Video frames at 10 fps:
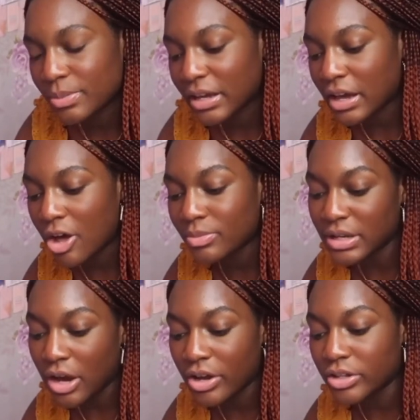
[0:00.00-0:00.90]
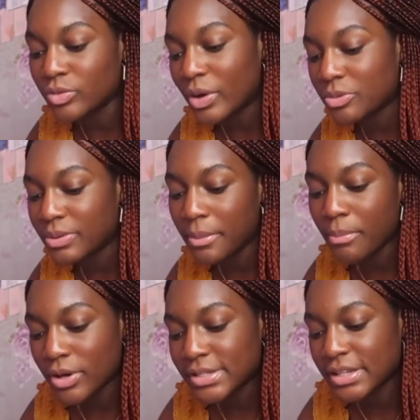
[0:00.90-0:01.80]
Like, calm down, why are you being
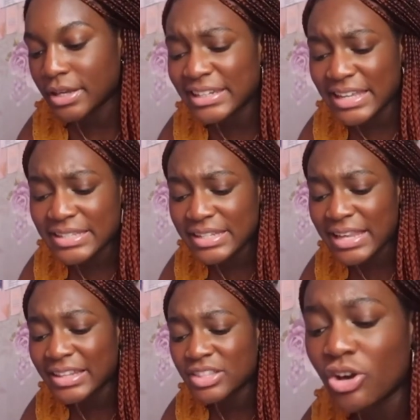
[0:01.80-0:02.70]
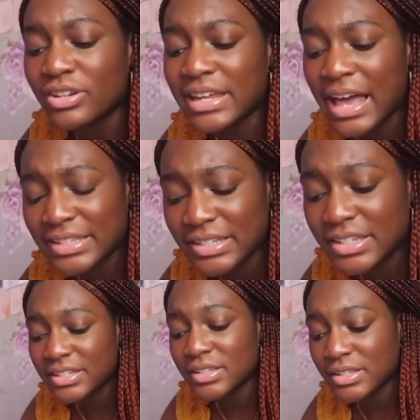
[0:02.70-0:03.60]
bossy? Then Lettuce had the
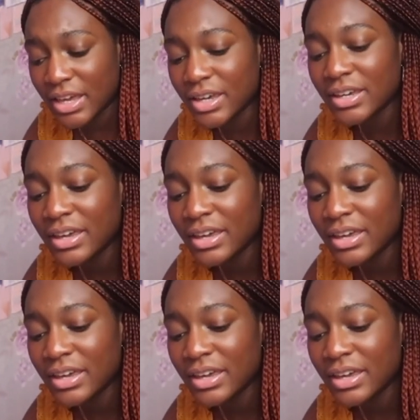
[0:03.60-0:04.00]
audacity to say,